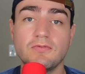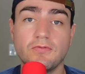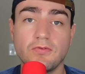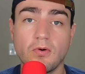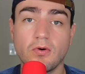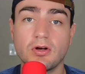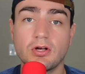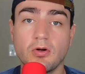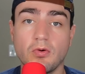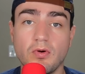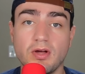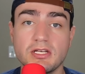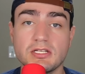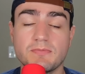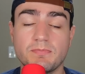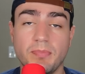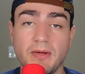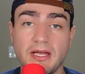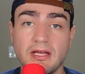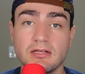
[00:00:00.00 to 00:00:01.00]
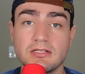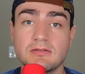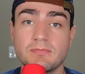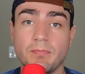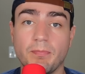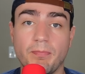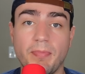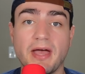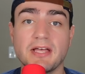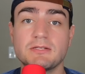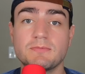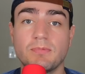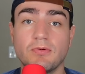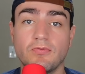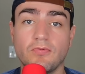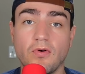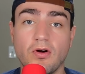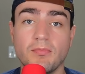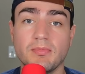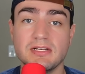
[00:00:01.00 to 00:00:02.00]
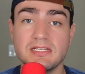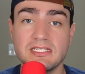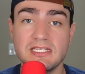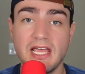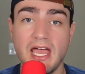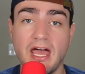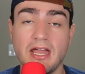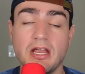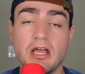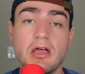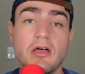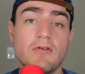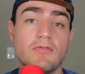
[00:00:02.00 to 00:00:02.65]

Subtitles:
for Quinn's biggest, best performance yet